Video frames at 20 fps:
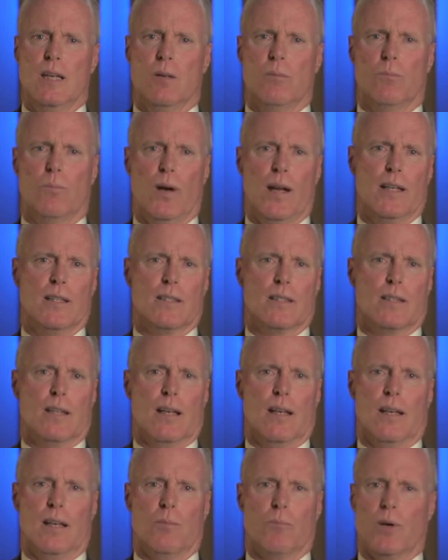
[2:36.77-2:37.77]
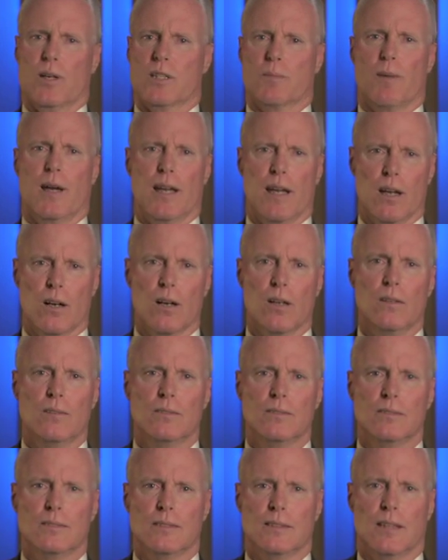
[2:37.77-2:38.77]
Brent's my hero.
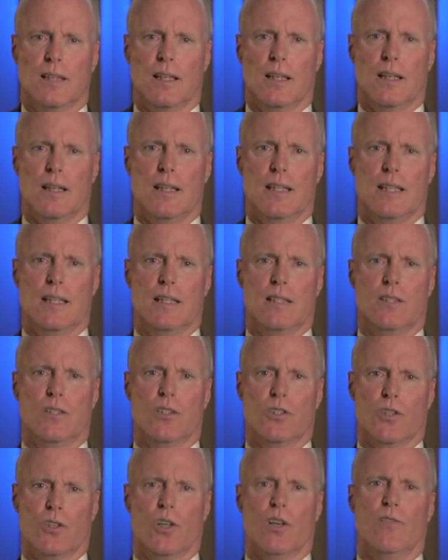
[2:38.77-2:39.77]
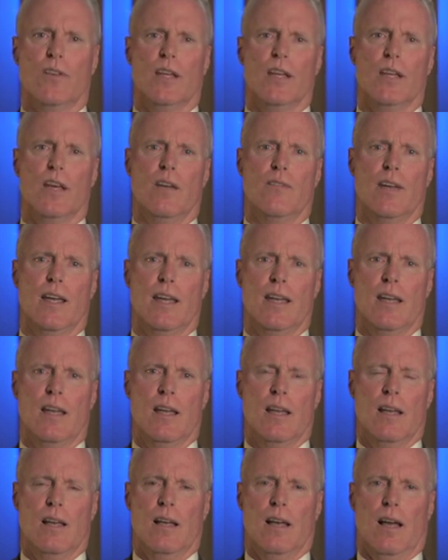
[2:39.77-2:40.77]
He's deserving of a
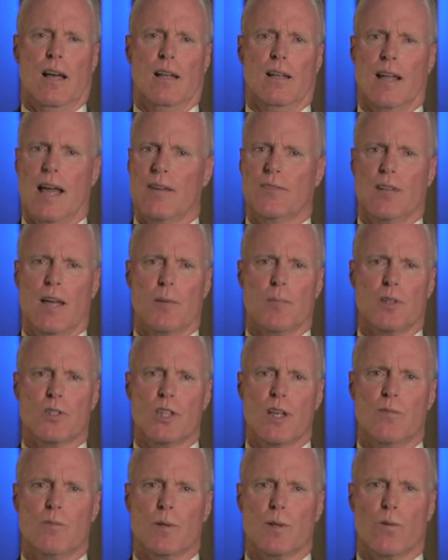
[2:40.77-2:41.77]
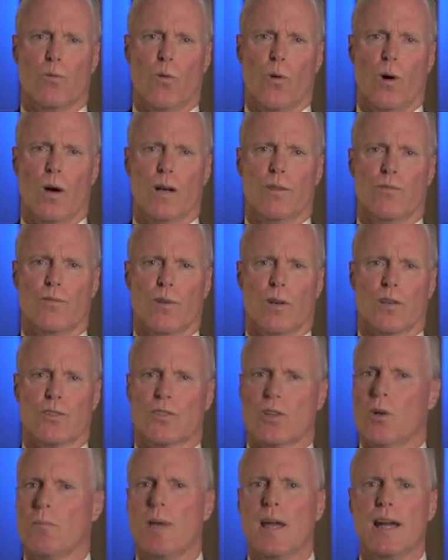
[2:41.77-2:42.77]
Lifetime Achievement Award for
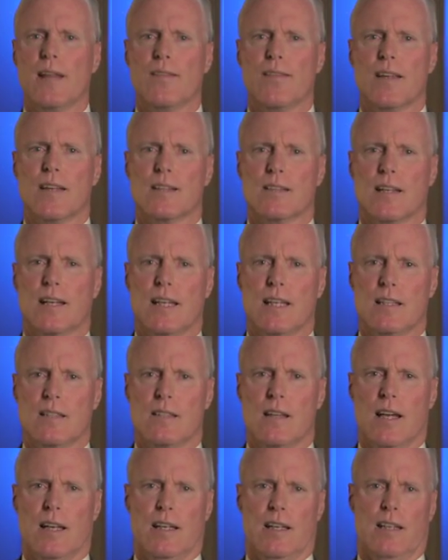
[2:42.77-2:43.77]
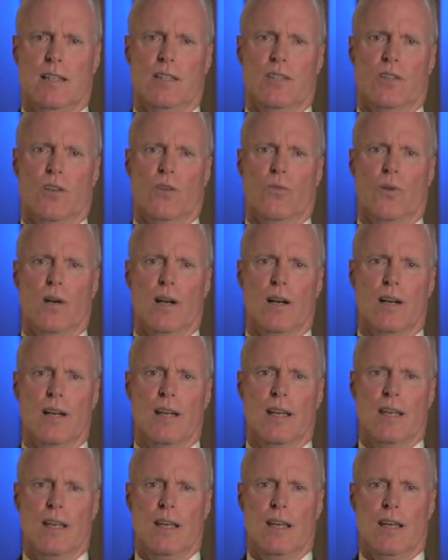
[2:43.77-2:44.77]
so many things that he's done in his career.
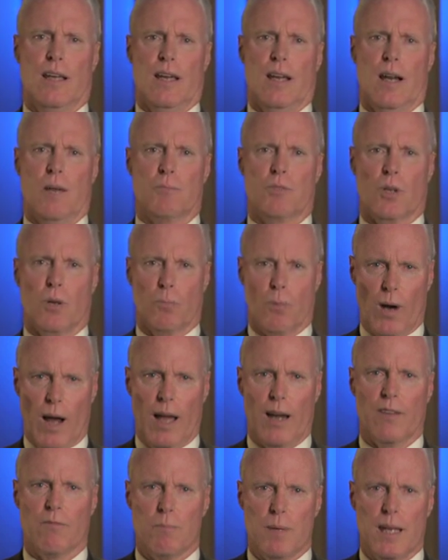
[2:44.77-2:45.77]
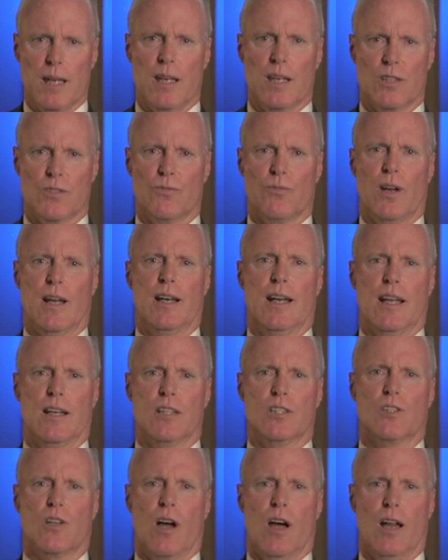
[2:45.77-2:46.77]
And I'm so proud of being his friend and
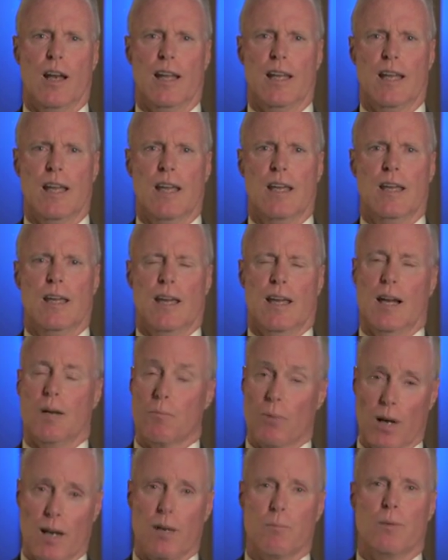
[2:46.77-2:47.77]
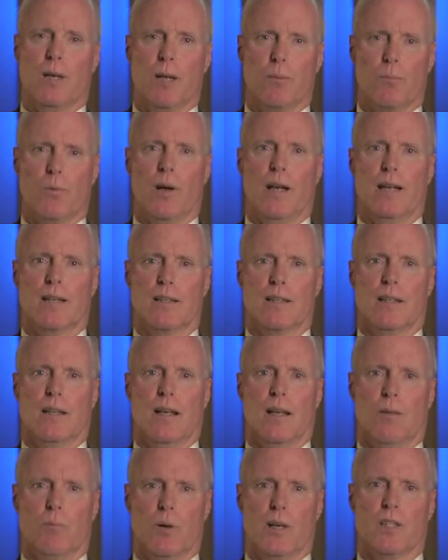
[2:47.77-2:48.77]
his colleague, and I'm proud of being
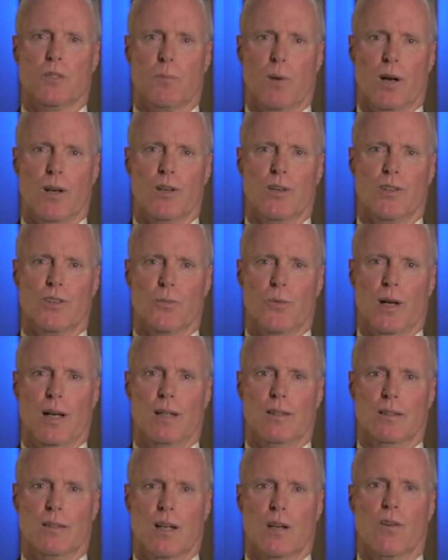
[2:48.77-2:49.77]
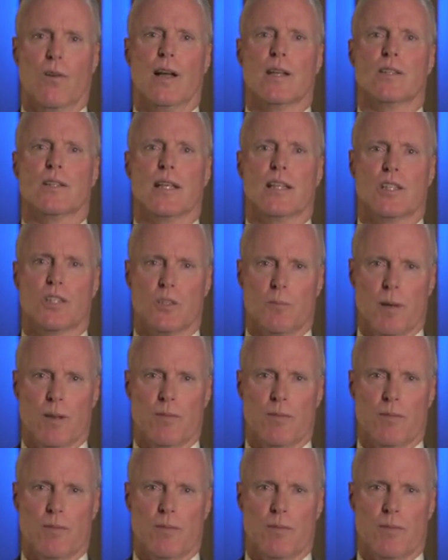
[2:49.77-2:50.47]
Brent's partner as well. Congratulations, my